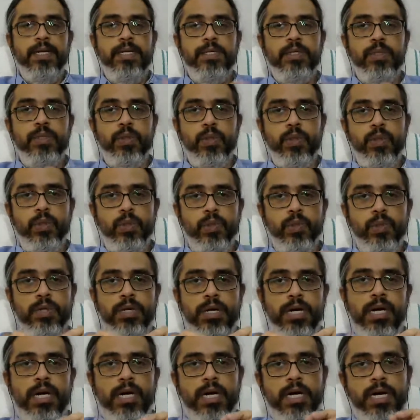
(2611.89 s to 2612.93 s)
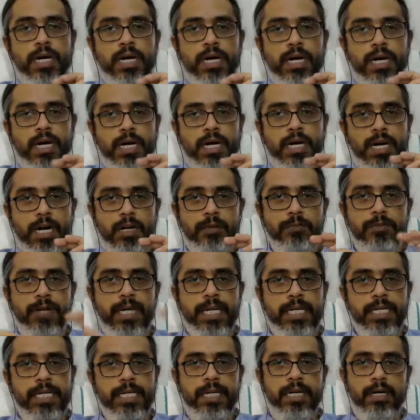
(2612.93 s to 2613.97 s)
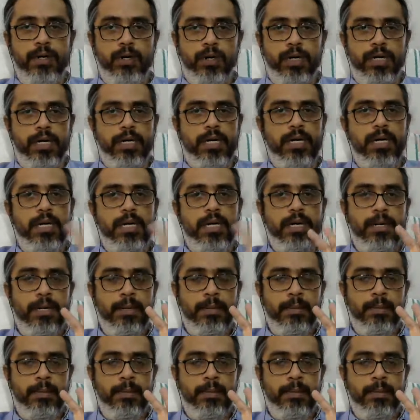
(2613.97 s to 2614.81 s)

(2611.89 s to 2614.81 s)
You convert or